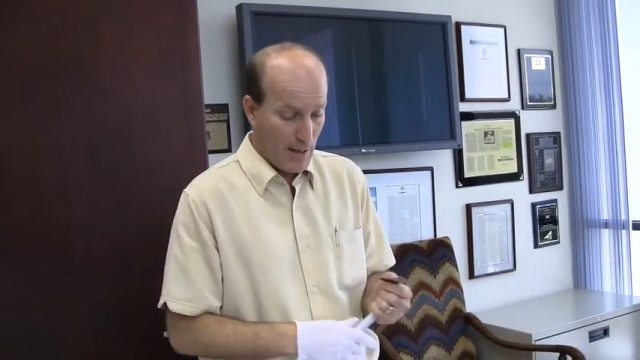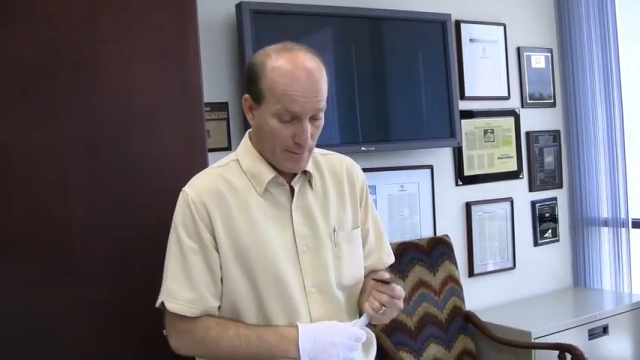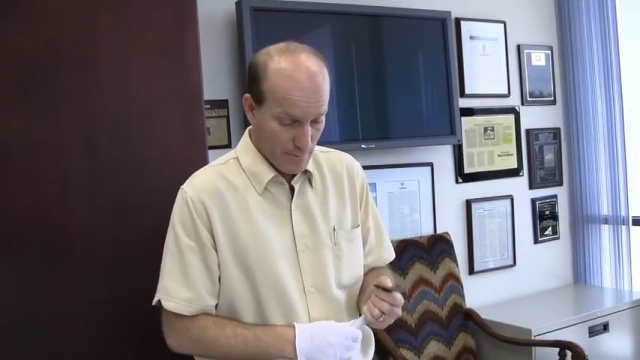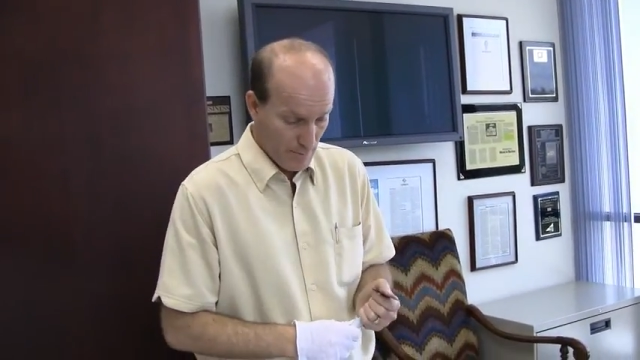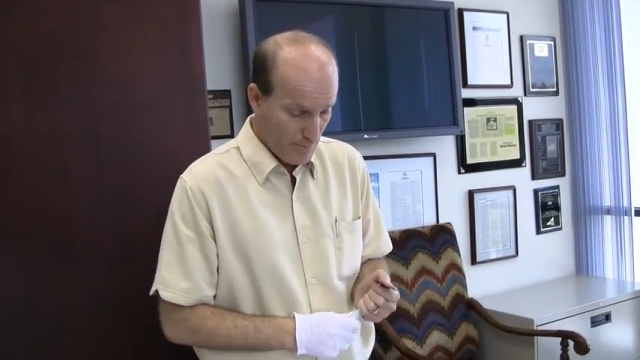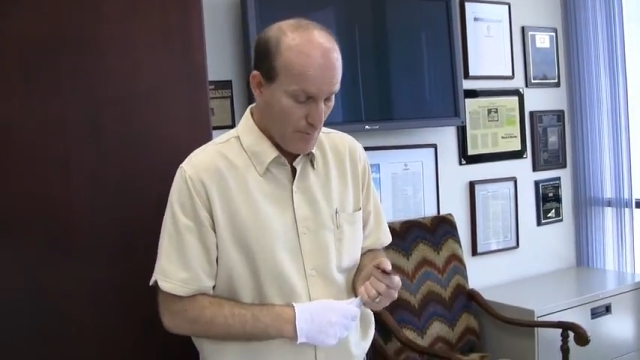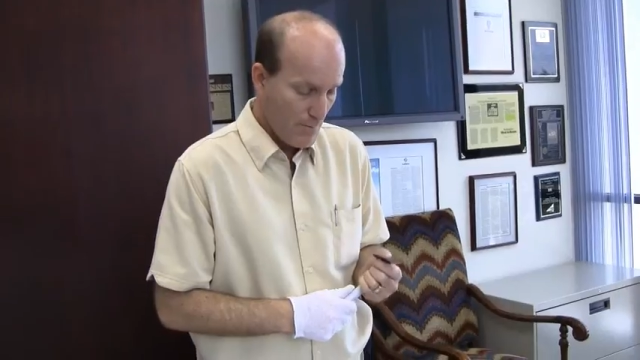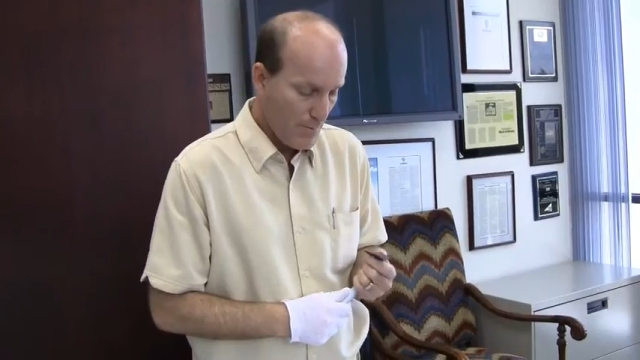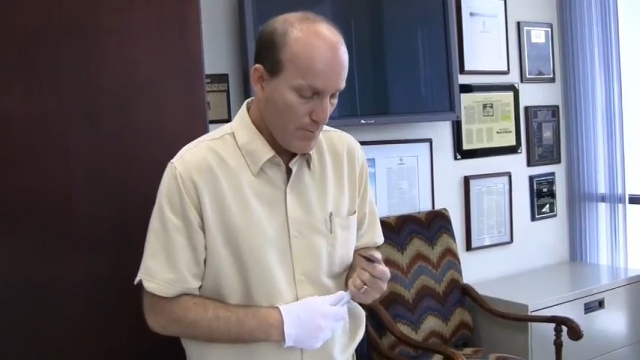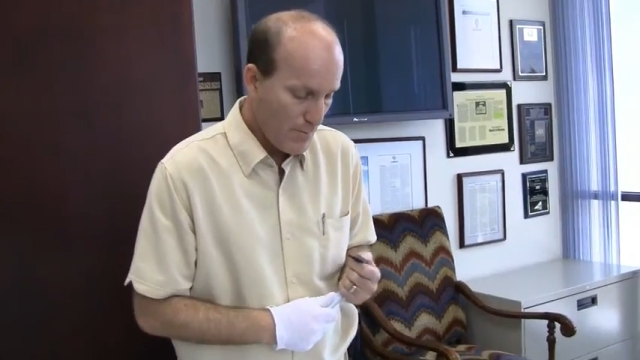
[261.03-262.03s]
Right,
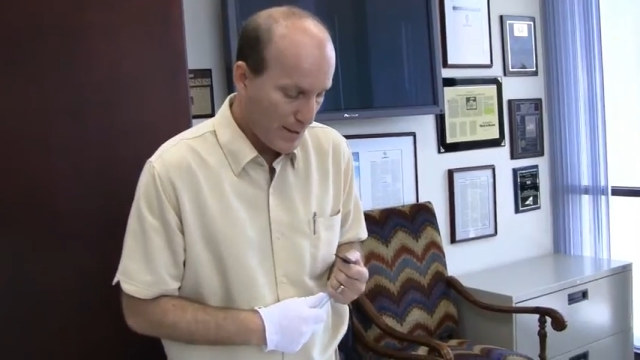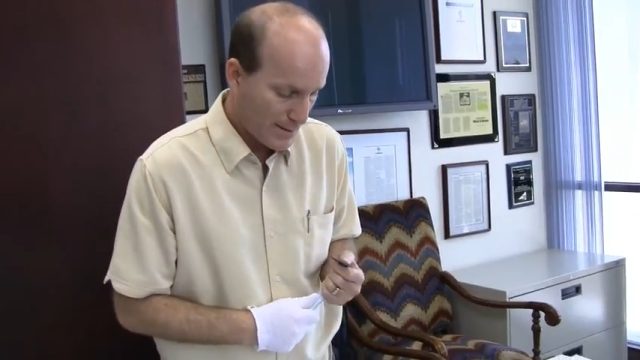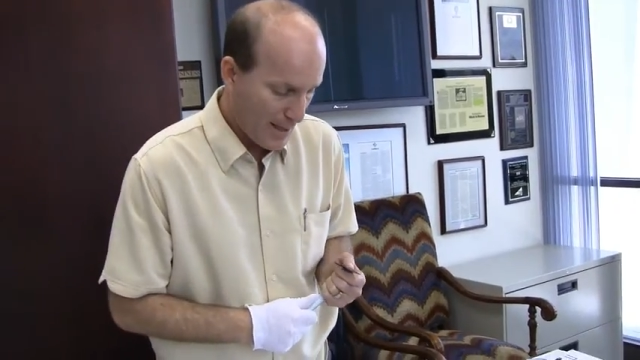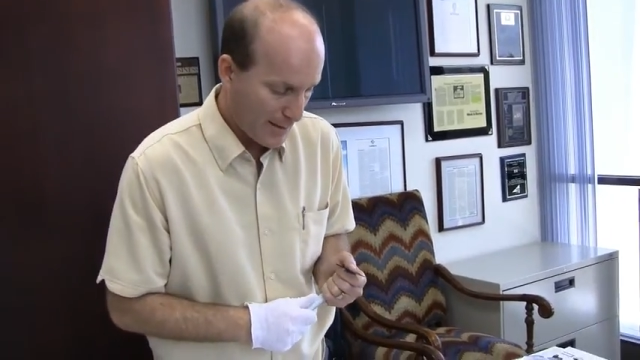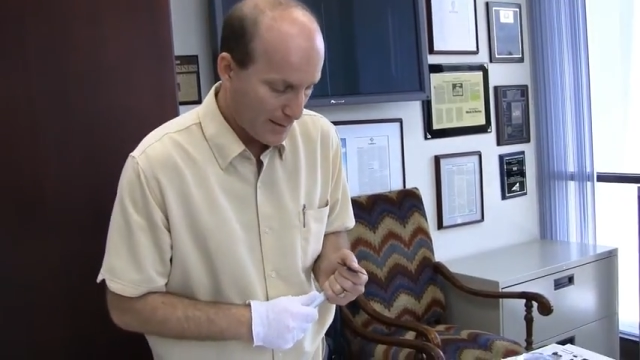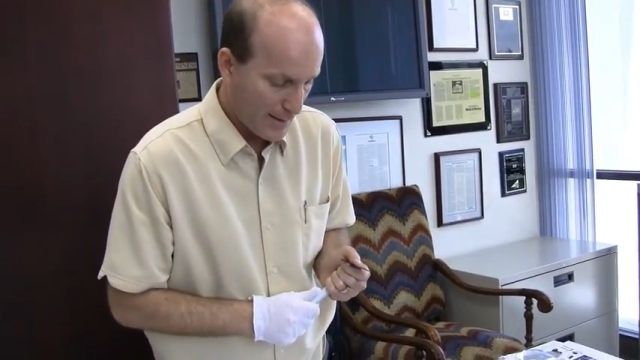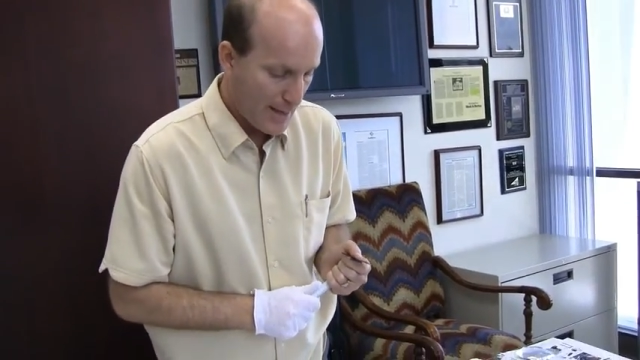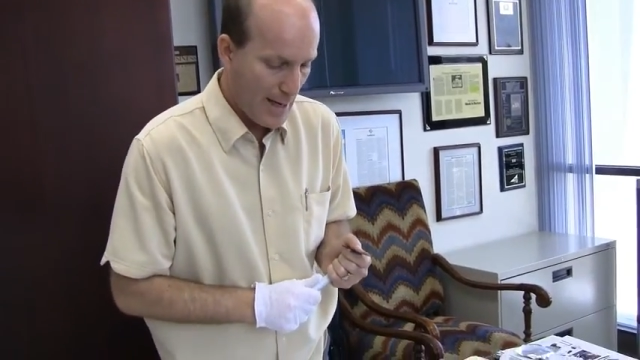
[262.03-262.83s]
exactly.